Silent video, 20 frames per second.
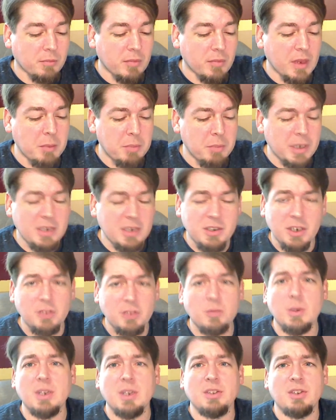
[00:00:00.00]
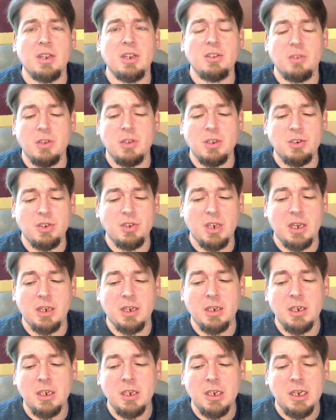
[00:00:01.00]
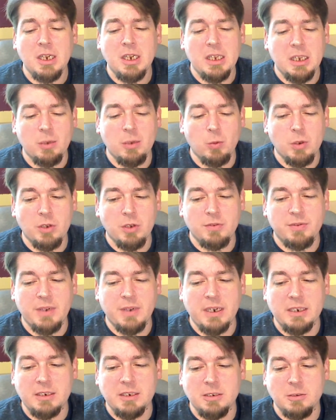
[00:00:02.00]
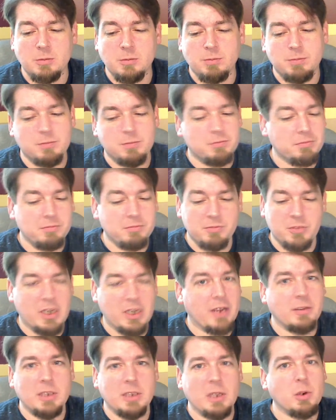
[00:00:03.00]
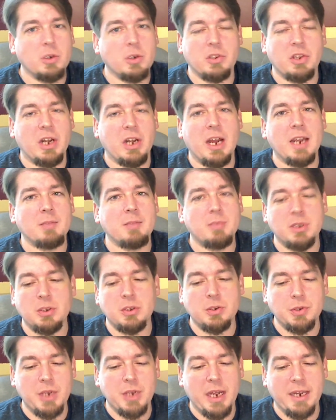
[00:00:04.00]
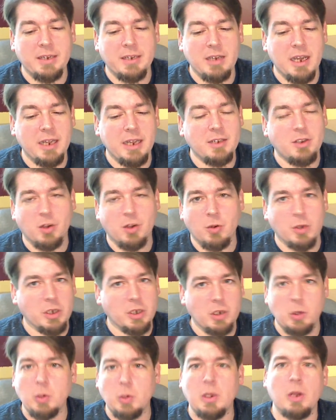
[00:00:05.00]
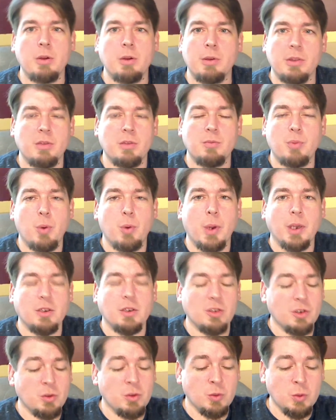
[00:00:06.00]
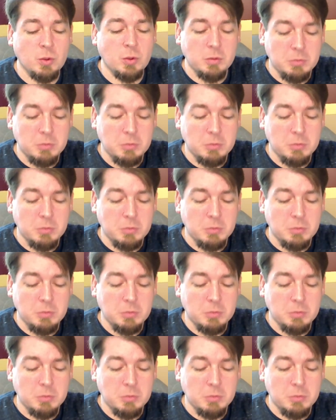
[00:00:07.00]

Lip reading: But it does what it says on the tin. It will fire down lower than I build. I don't go lower than 0.2.